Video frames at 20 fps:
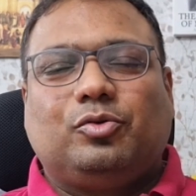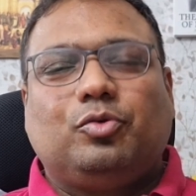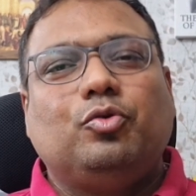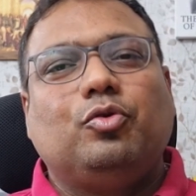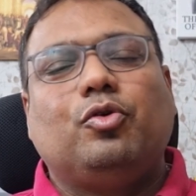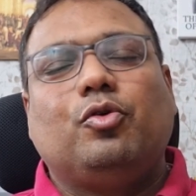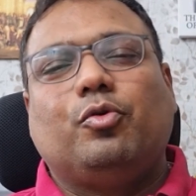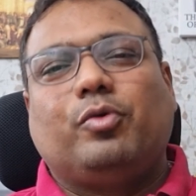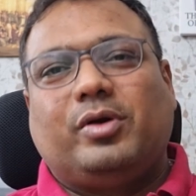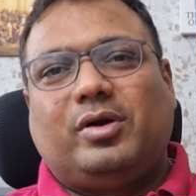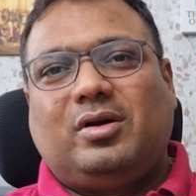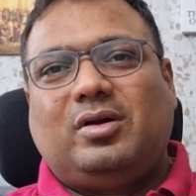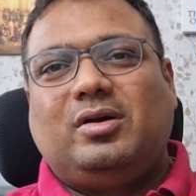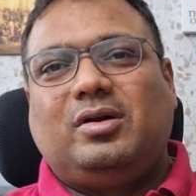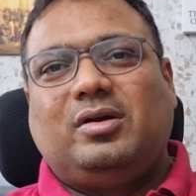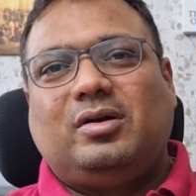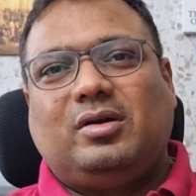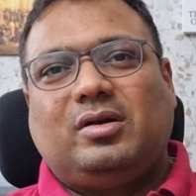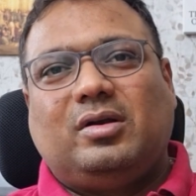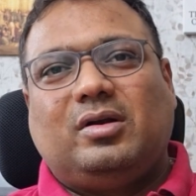who do it,
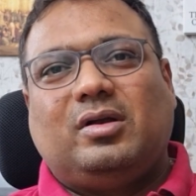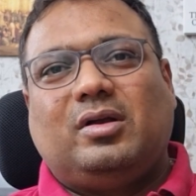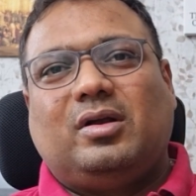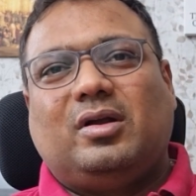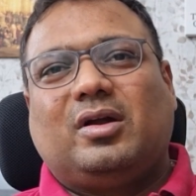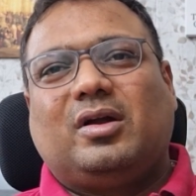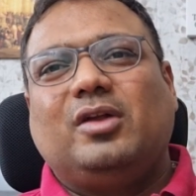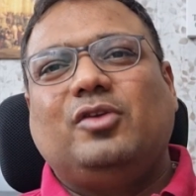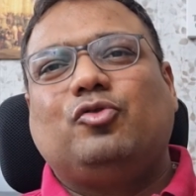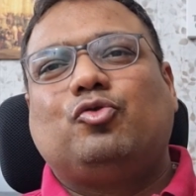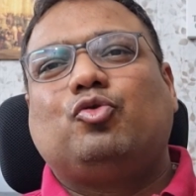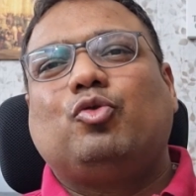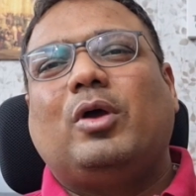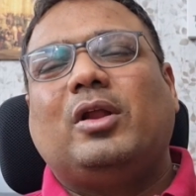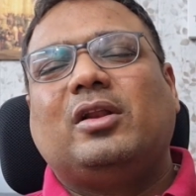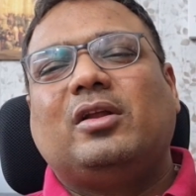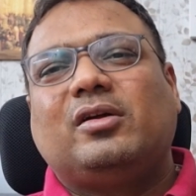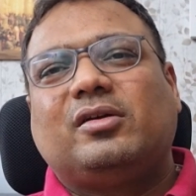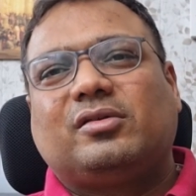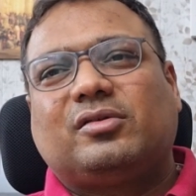okay,
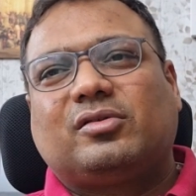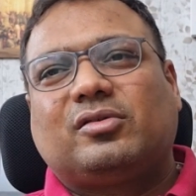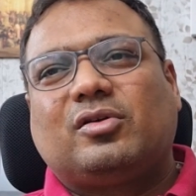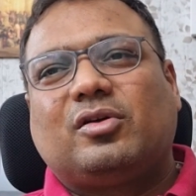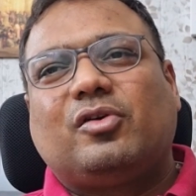jewelers,